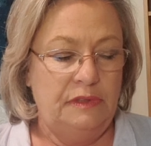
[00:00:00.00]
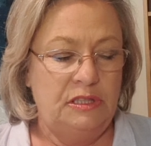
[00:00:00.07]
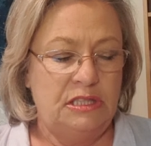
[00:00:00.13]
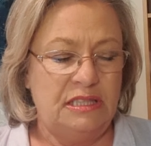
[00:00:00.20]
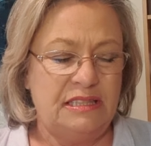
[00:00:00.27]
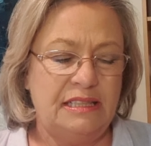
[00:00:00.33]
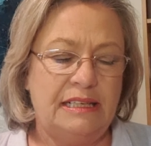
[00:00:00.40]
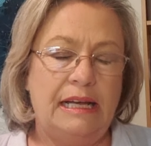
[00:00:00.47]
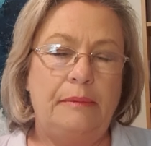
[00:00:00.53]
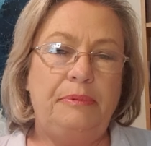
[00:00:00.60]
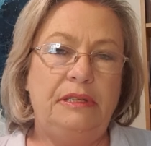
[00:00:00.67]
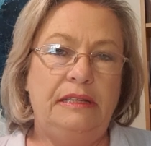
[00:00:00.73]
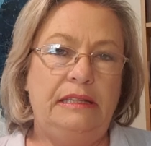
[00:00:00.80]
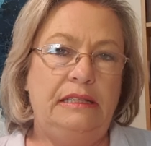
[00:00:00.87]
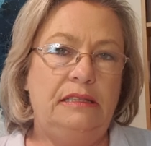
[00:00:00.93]
just a couple
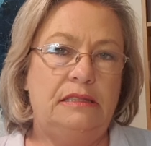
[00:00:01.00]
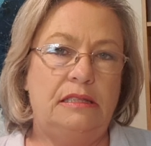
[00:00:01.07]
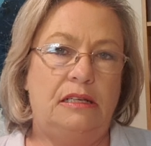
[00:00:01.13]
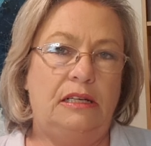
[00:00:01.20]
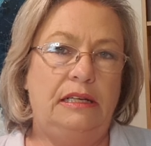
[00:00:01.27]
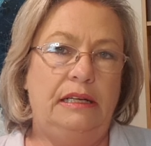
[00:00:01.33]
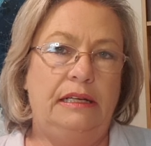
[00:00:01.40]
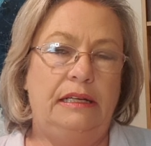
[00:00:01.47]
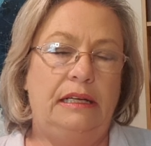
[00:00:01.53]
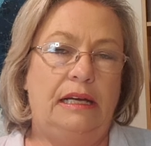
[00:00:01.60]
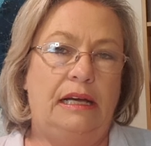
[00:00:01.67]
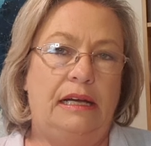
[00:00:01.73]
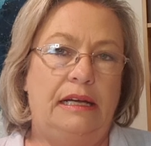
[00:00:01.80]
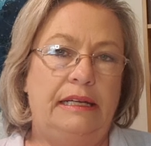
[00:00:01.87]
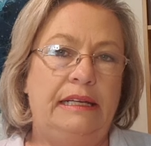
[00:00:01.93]
of things that
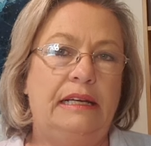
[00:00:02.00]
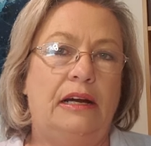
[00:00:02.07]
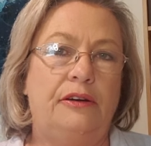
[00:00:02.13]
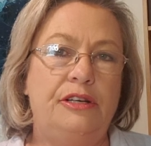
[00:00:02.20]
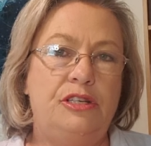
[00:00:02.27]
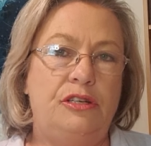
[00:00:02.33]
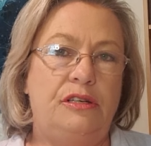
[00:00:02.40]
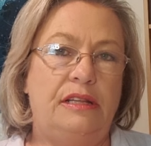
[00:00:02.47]
I encourage you